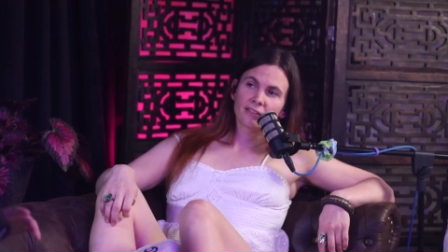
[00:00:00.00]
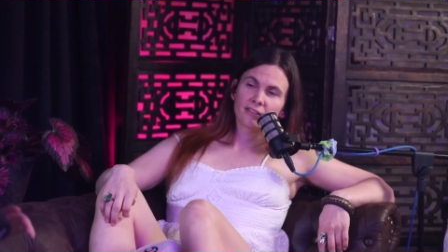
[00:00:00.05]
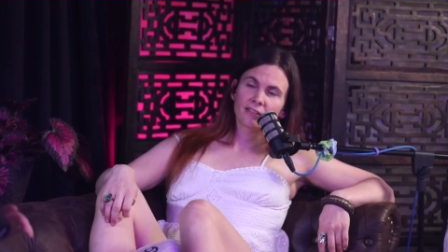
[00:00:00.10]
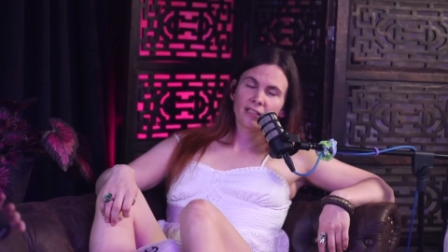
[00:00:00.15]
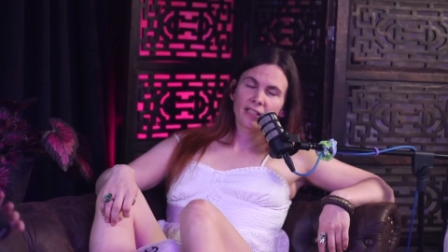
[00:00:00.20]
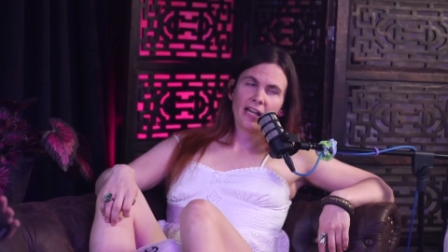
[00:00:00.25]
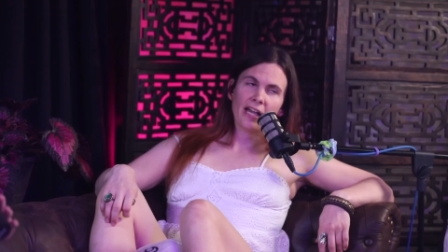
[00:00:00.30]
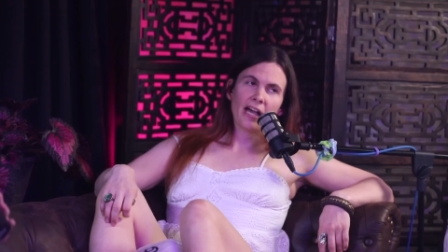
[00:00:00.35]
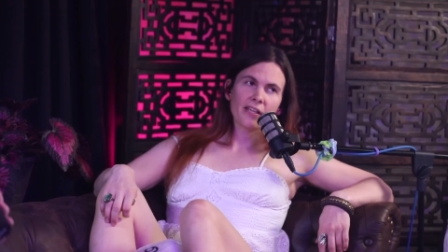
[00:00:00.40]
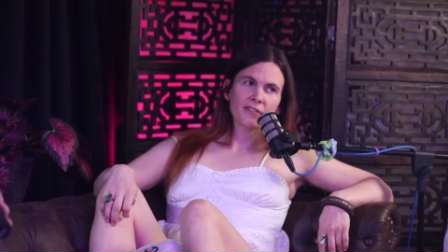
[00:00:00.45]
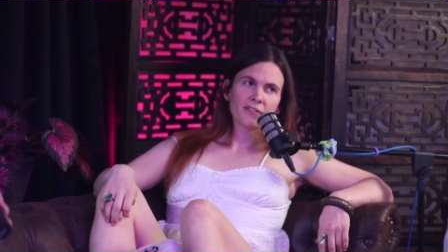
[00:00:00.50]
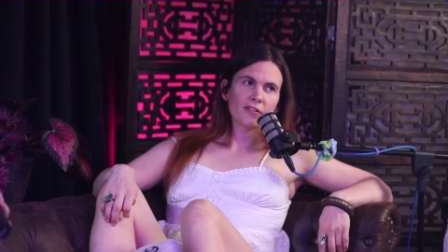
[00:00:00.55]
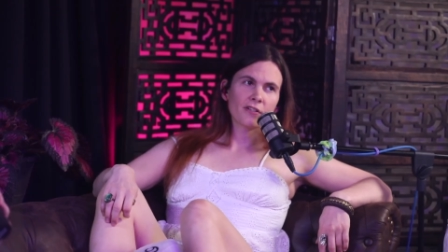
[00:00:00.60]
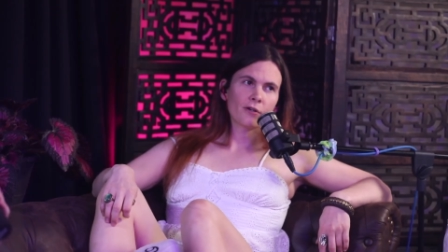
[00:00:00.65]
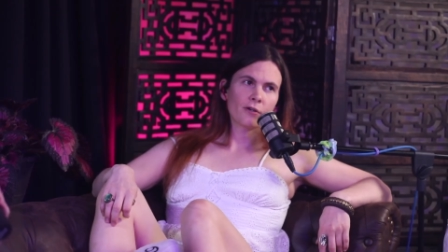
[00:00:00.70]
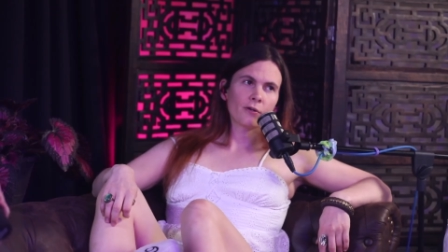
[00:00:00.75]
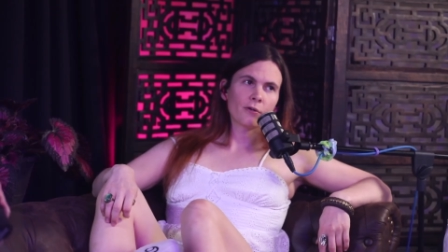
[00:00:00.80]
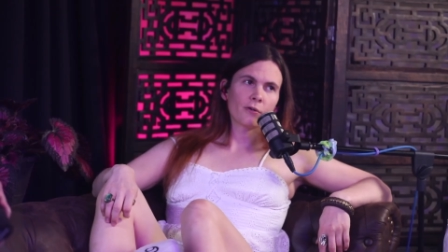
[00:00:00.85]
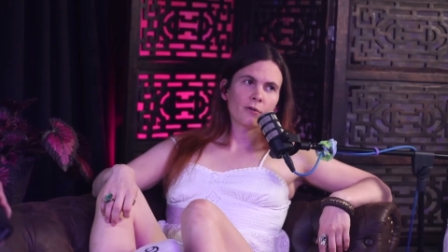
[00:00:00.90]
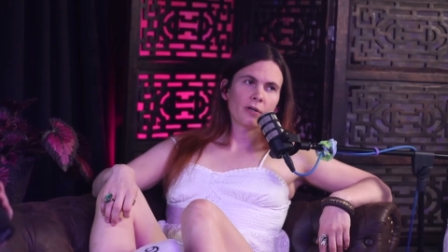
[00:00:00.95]
Yeah,
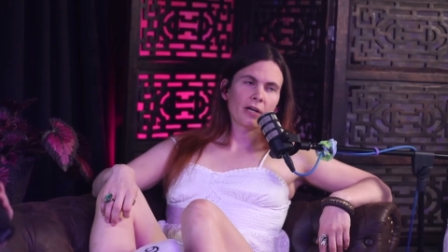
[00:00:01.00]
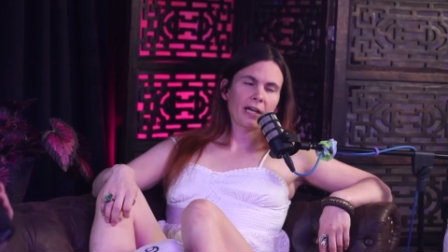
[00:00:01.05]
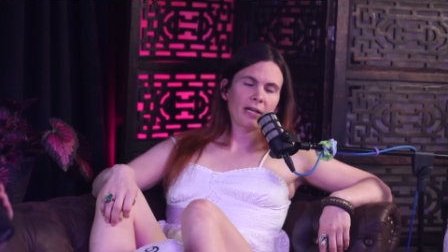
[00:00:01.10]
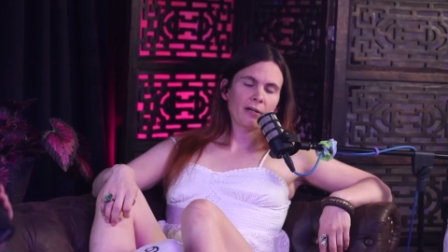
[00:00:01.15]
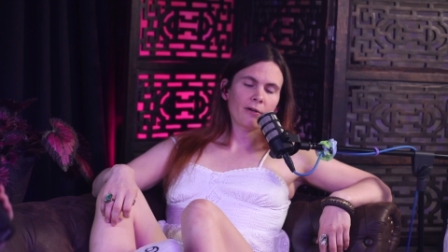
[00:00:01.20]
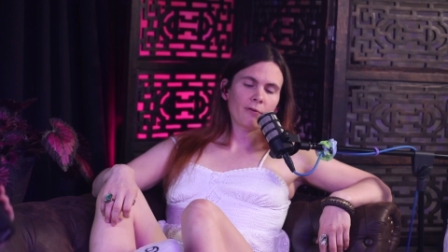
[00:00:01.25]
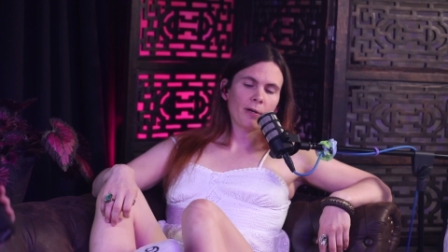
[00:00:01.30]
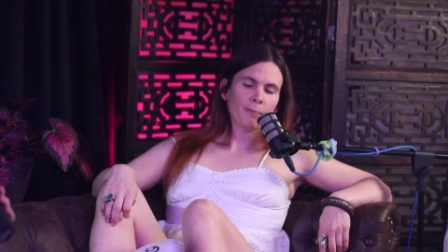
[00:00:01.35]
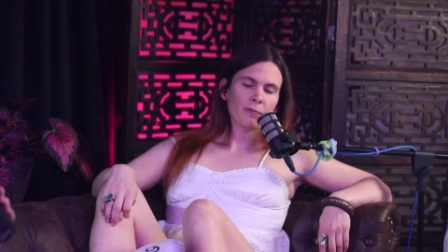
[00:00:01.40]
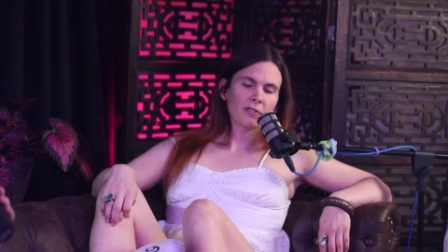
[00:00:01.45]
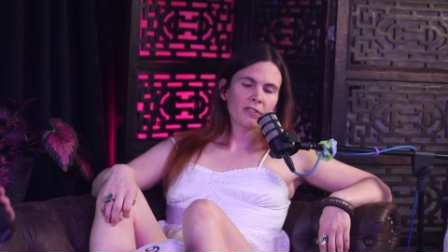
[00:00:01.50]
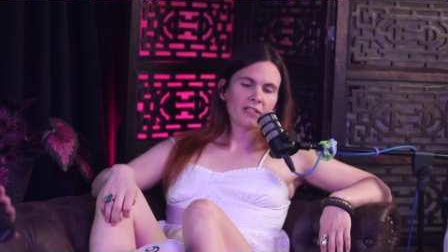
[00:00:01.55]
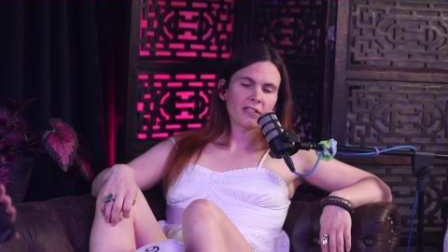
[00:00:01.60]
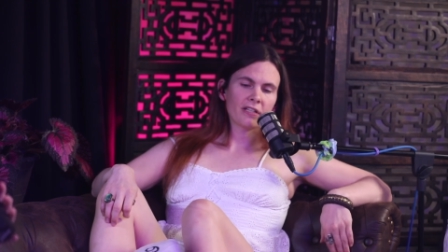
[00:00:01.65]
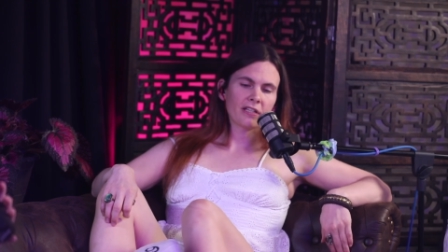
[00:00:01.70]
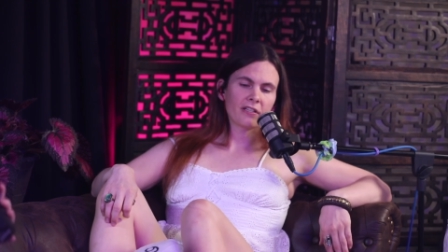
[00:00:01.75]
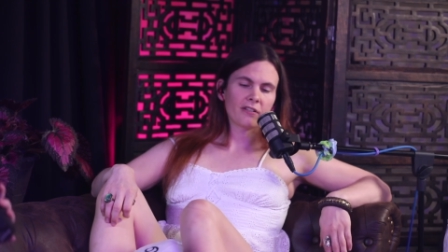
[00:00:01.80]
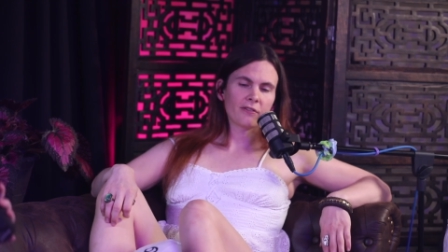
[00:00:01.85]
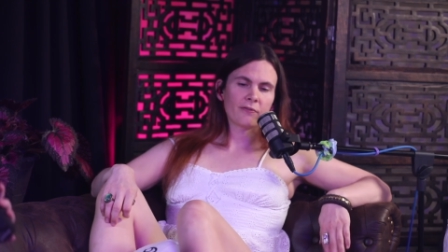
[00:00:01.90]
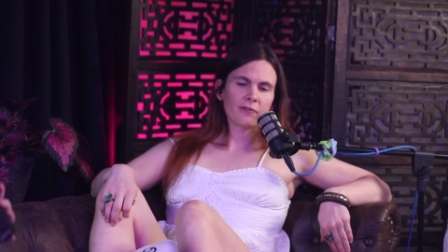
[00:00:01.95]
so a
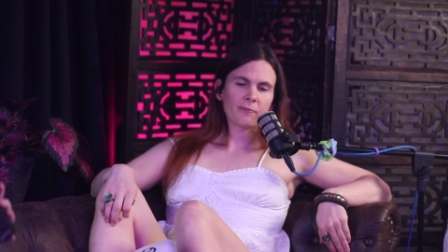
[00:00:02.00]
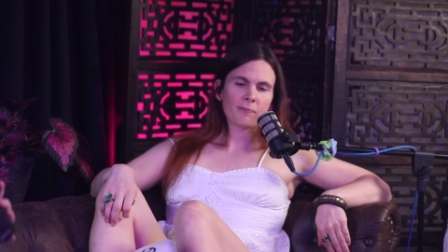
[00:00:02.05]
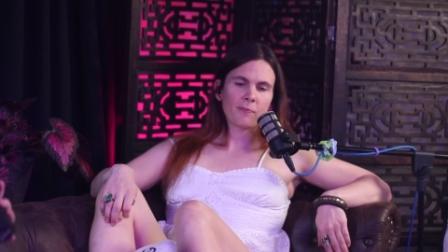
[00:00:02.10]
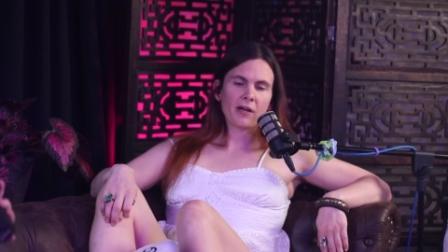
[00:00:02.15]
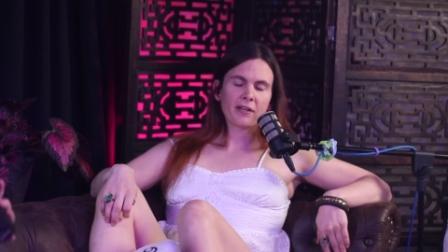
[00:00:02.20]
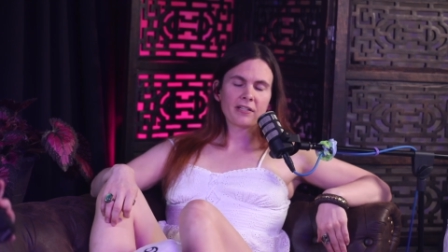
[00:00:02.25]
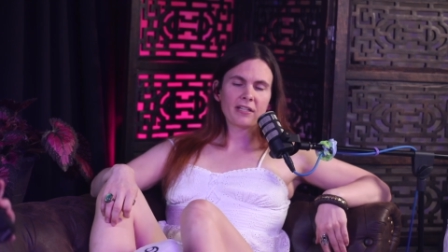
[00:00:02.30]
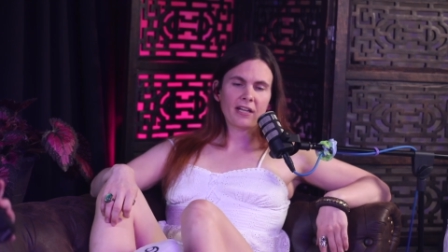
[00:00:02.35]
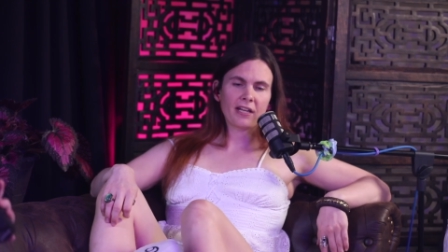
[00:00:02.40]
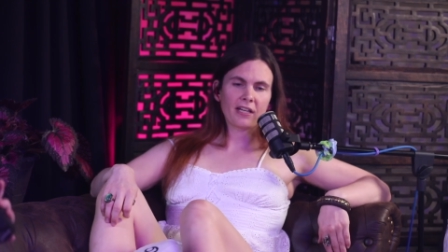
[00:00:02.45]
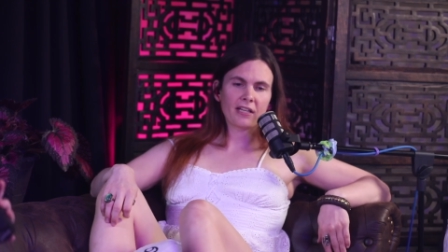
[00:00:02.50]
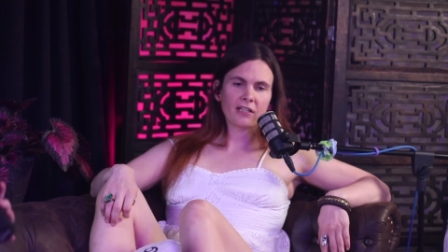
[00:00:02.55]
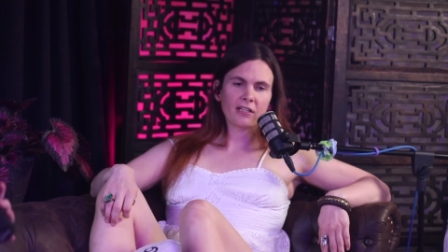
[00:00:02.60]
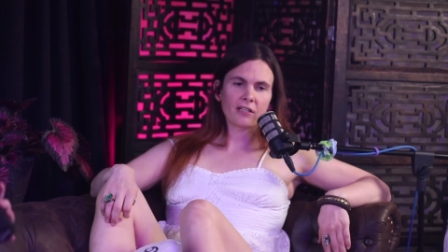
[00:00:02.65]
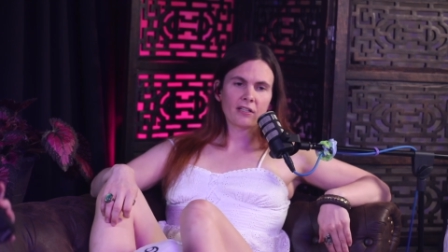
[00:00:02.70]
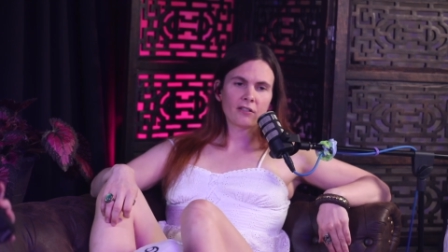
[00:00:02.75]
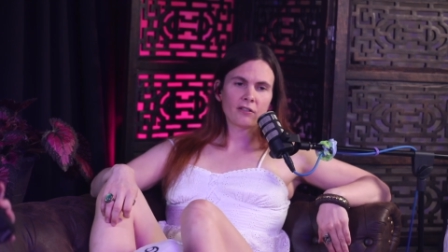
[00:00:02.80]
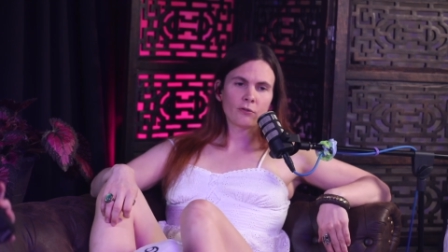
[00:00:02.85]
representative in Montana